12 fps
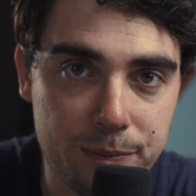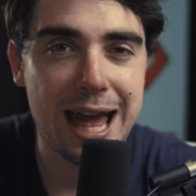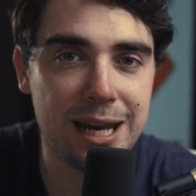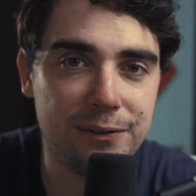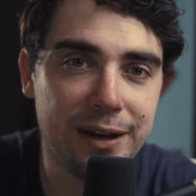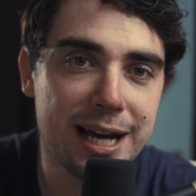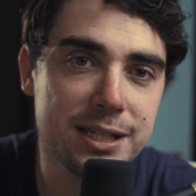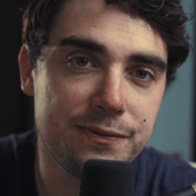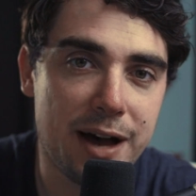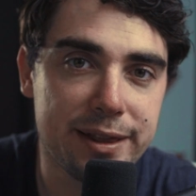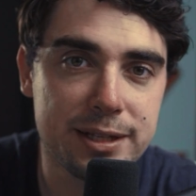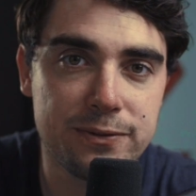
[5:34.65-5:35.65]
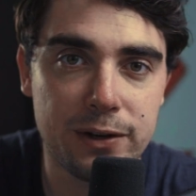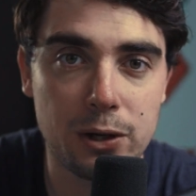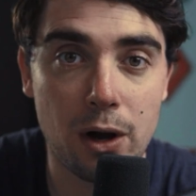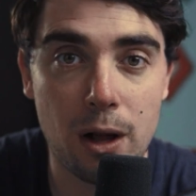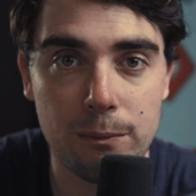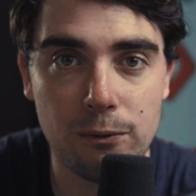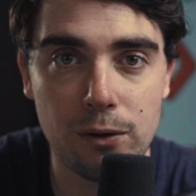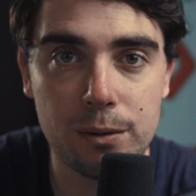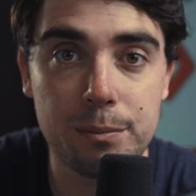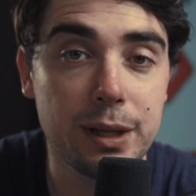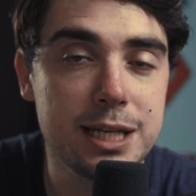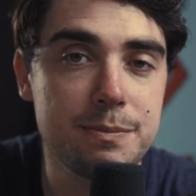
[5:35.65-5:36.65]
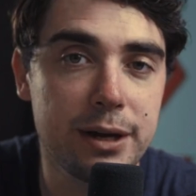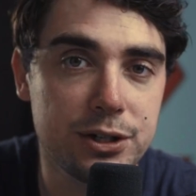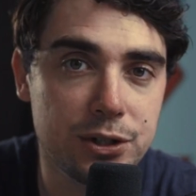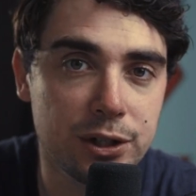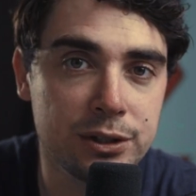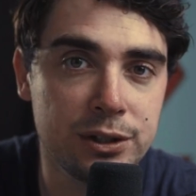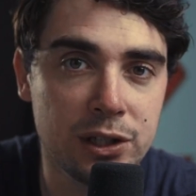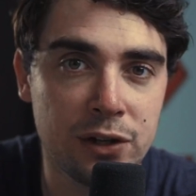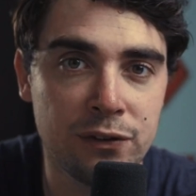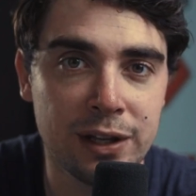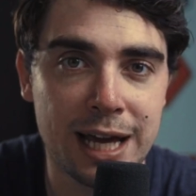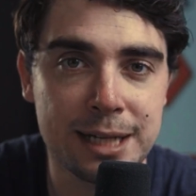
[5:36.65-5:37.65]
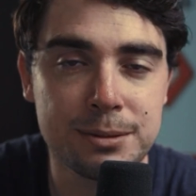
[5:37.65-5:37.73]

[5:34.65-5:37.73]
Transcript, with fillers: And if you guys found this video helpful, please make sure to leave a like,